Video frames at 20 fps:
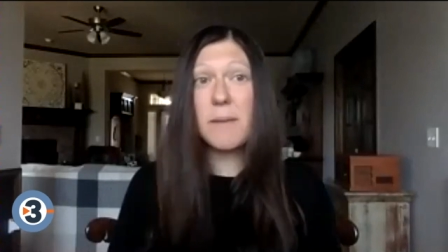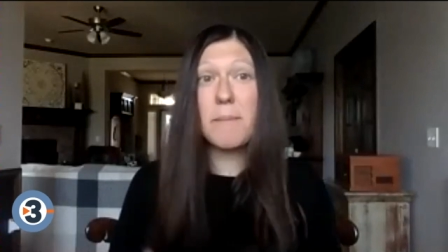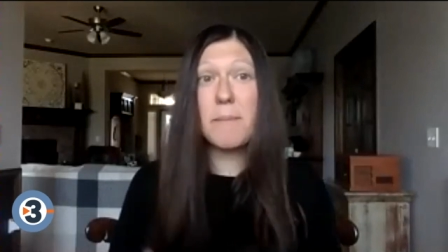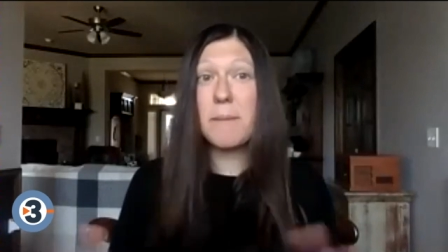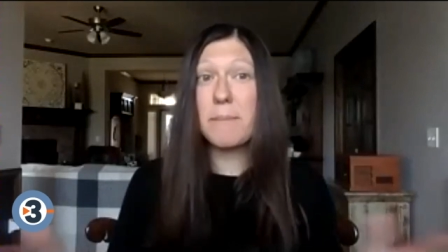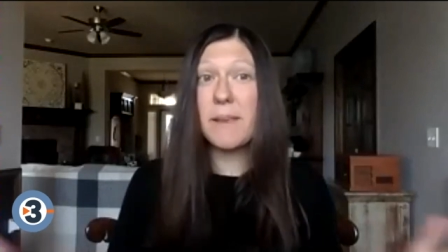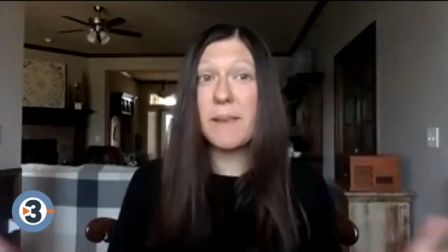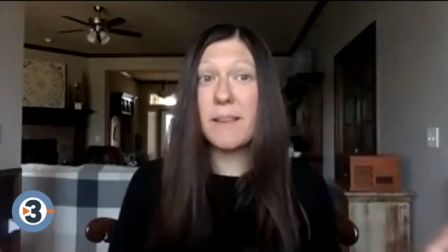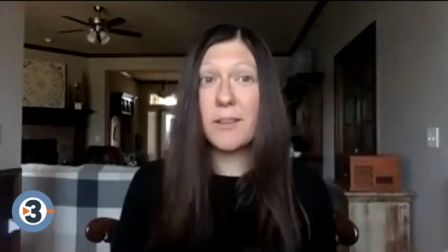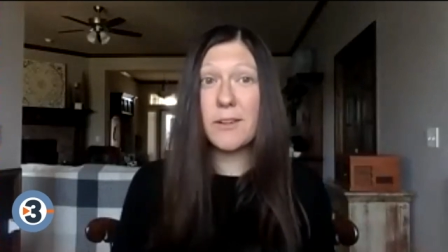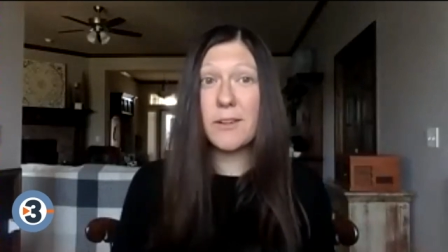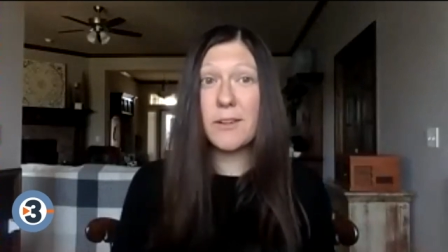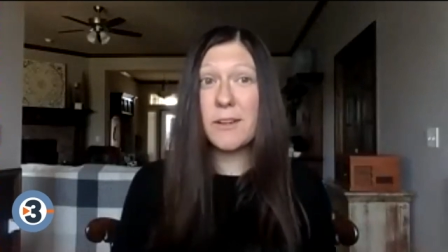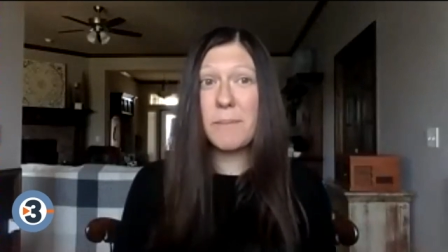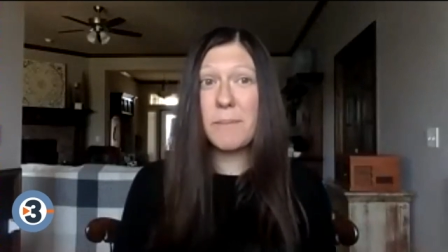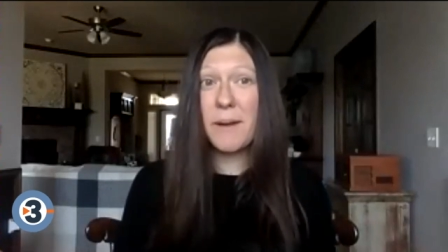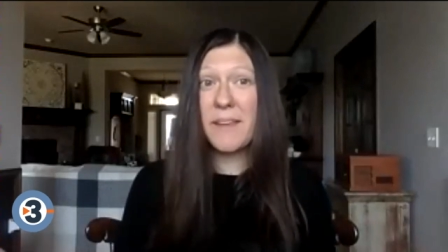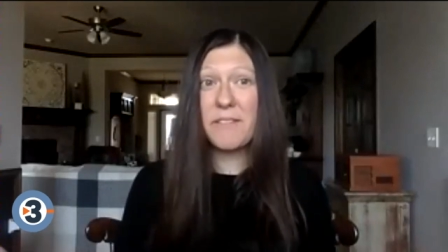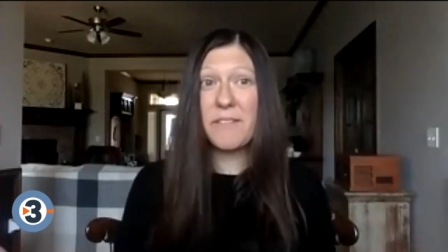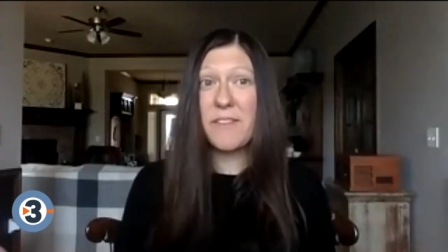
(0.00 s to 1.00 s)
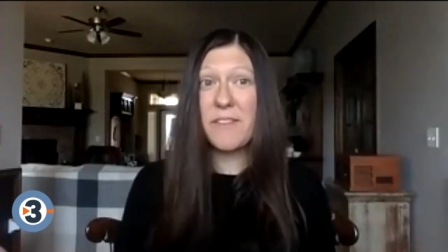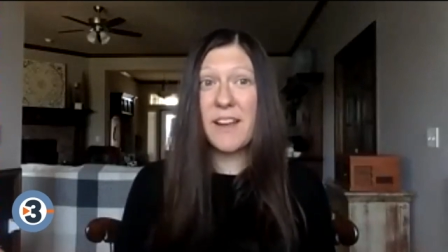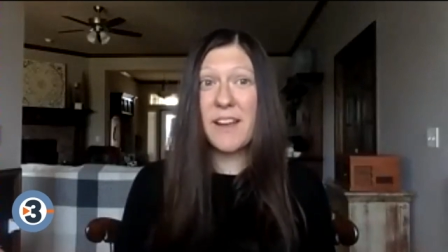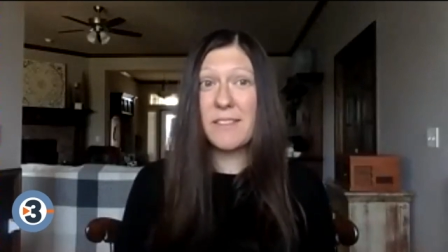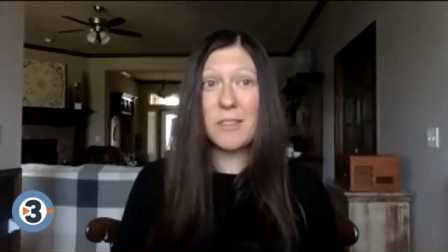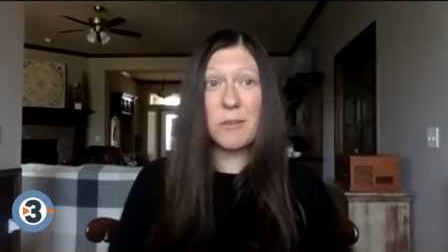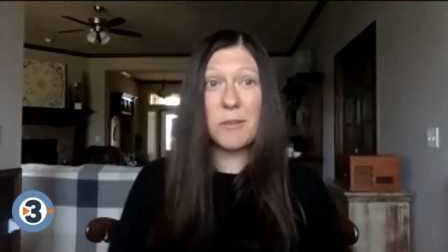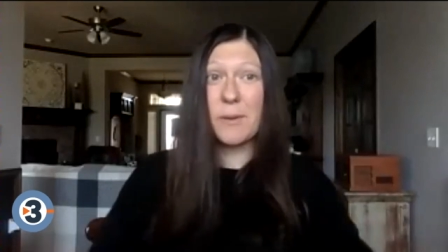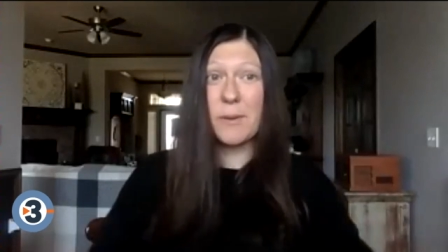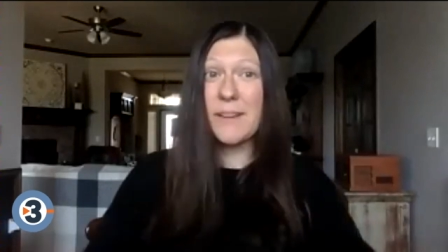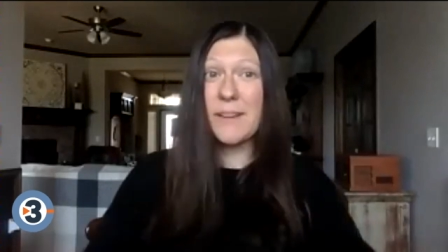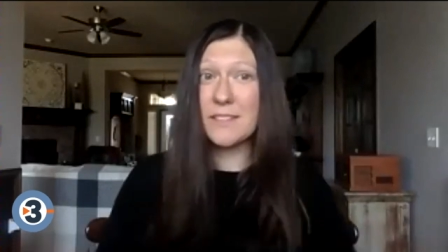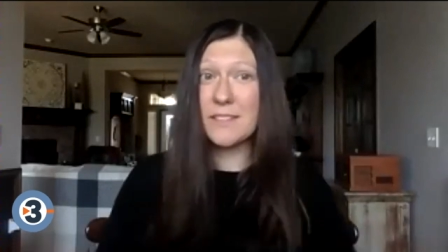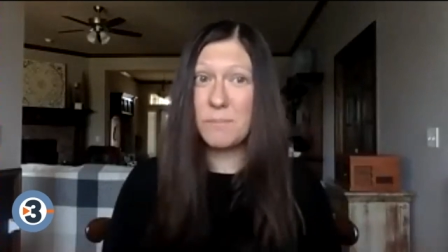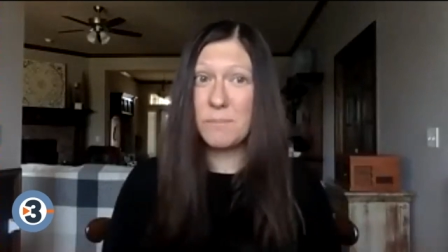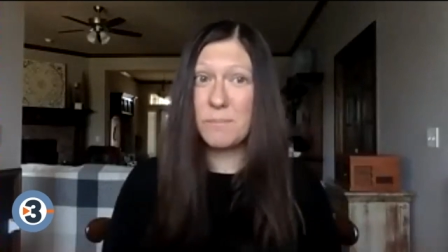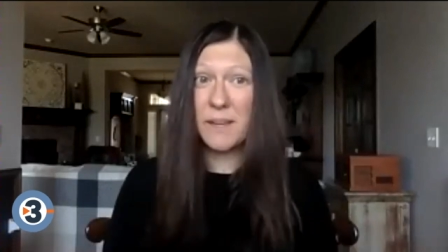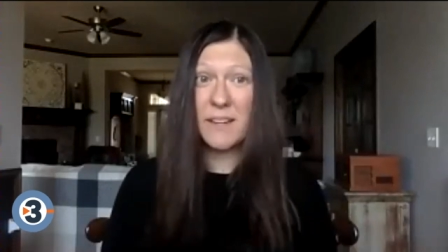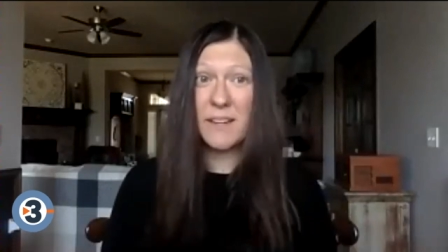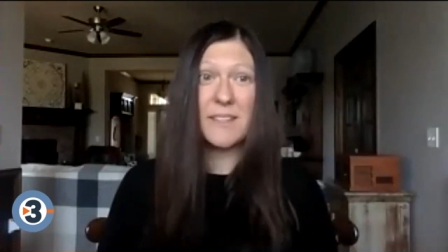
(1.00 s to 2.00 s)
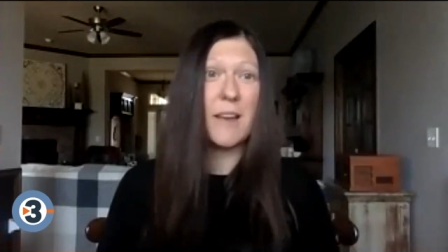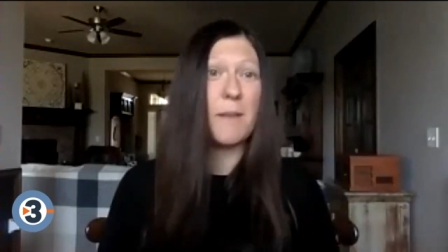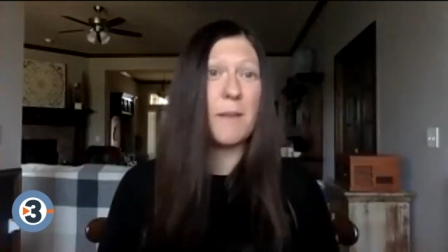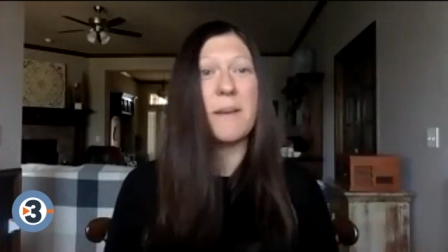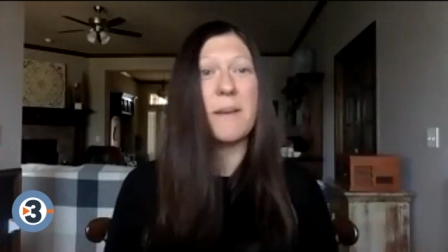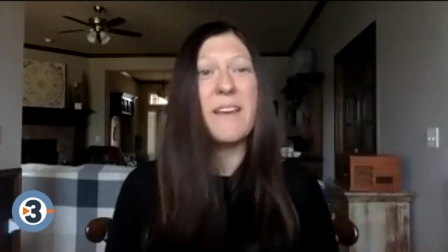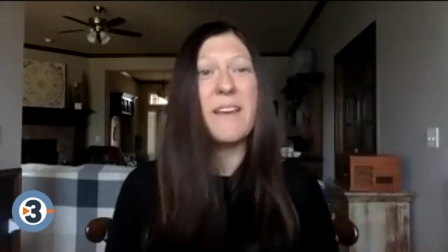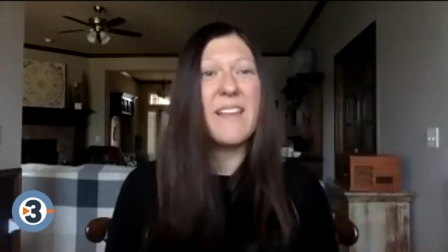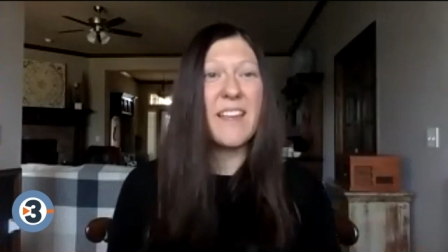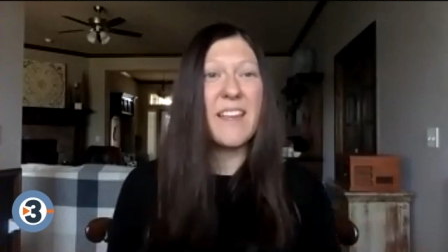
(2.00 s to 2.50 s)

They might be alerted by the fact the wind is picked up